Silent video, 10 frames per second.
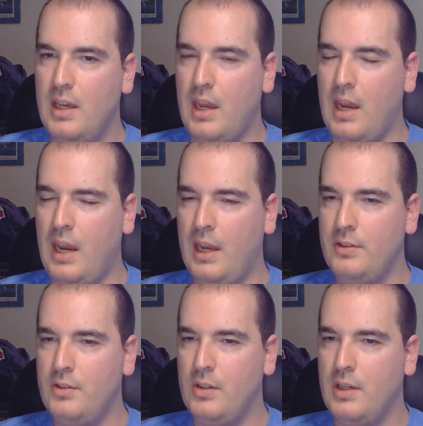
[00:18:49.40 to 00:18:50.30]

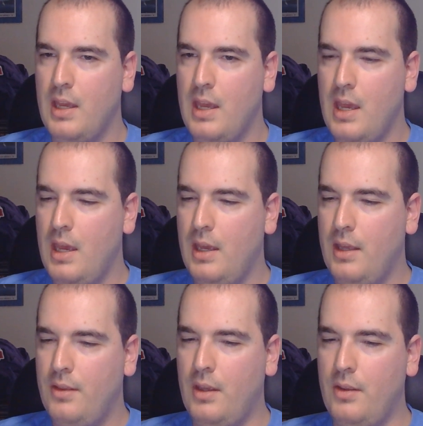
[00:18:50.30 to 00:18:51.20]
And
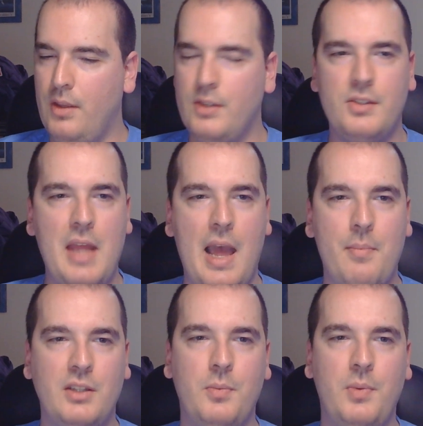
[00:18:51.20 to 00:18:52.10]
this is not
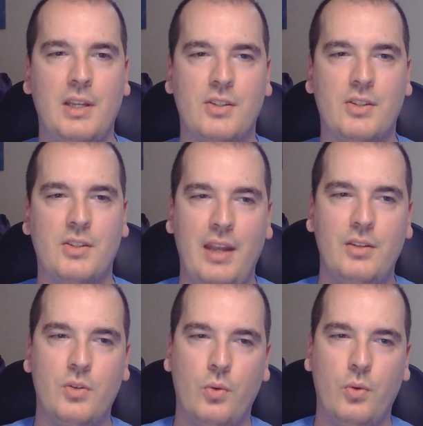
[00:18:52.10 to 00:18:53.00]
meant to be a slight
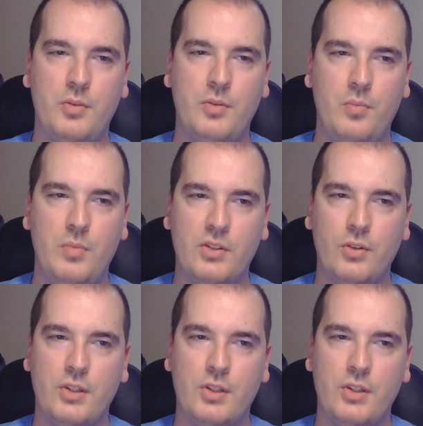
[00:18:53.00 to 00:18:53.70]
towards Mr.